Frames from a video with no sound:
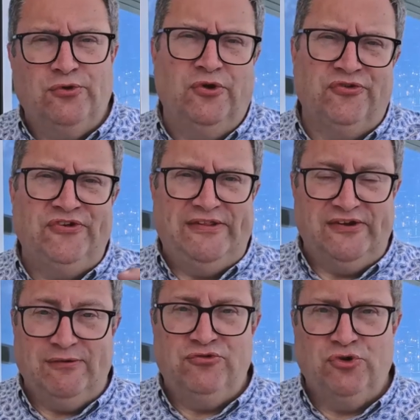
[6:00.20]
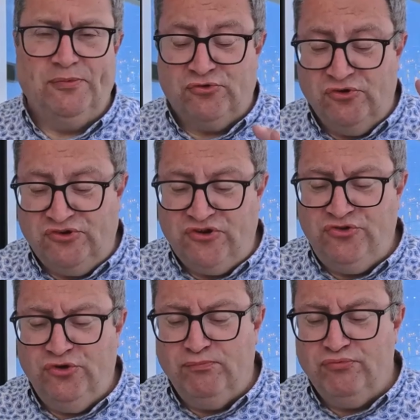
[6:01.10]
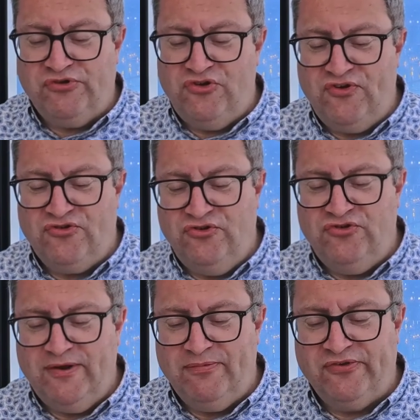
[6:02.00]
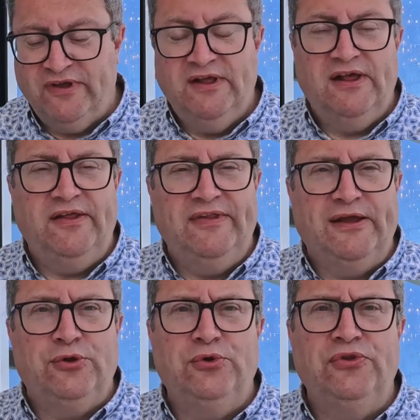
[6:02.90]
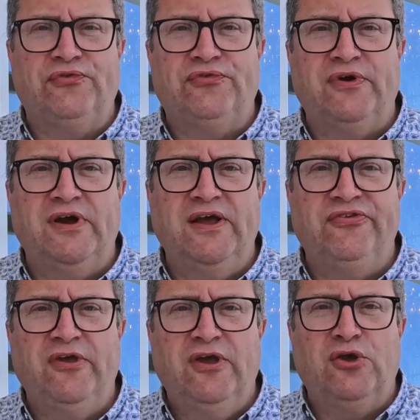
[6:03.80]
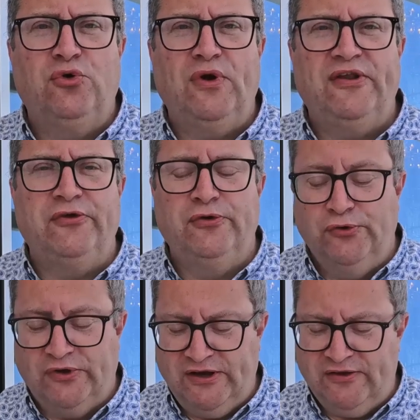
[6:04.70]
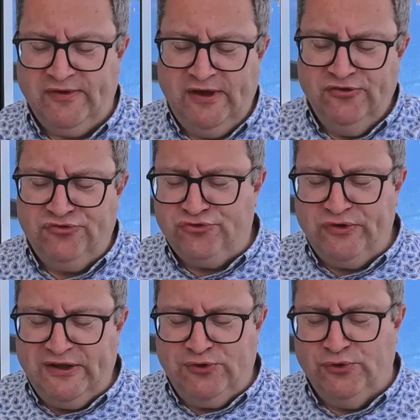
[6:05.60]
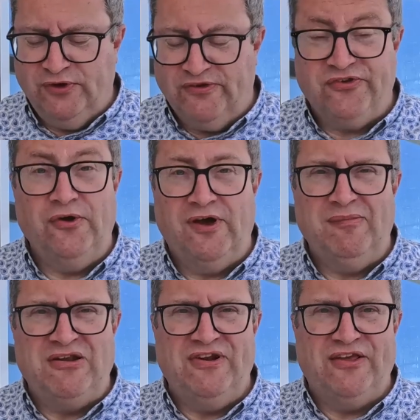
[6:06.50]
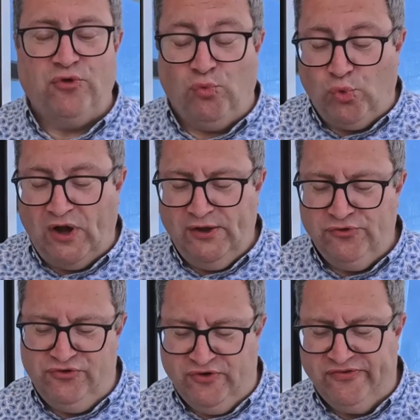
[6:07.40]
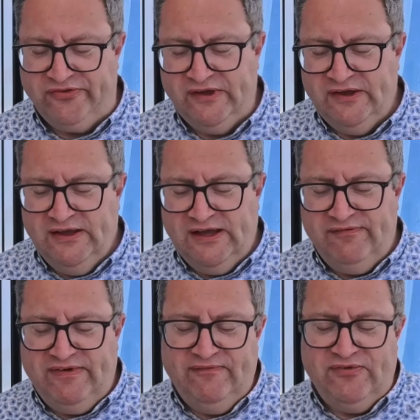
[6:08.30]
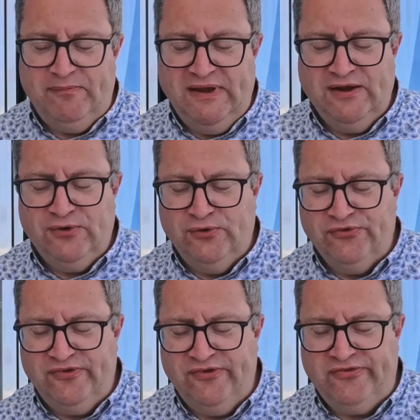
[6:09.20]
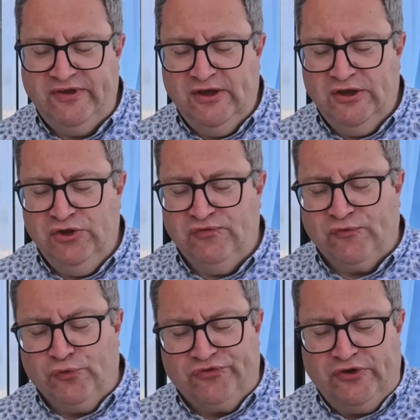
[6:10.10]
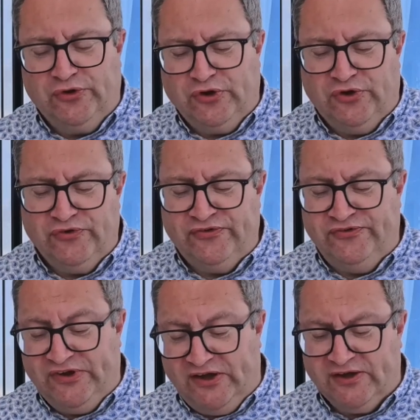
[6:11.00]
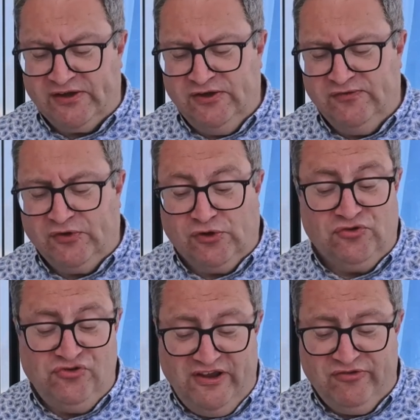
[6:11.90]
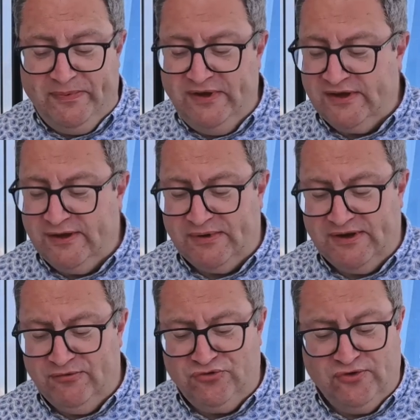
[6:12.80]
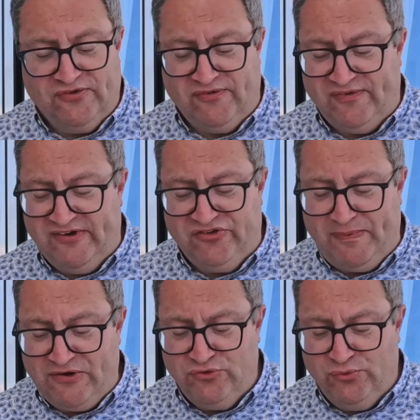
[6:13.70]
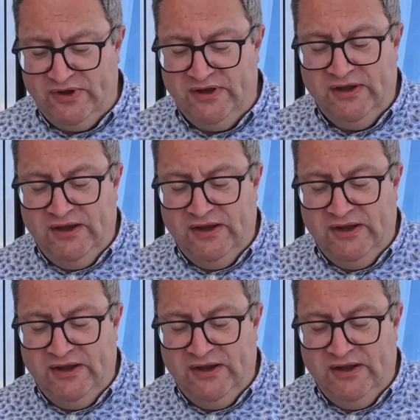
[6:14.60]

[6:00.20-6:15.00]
or not standard I'm sure, but traditional British fish and chips, and they call the fries coin de rue, kind of street corner, so I imagine that's a wild choice. And then for main courses, you've also got duck, you've got cheeseburger, but I'm sure it's a very special one.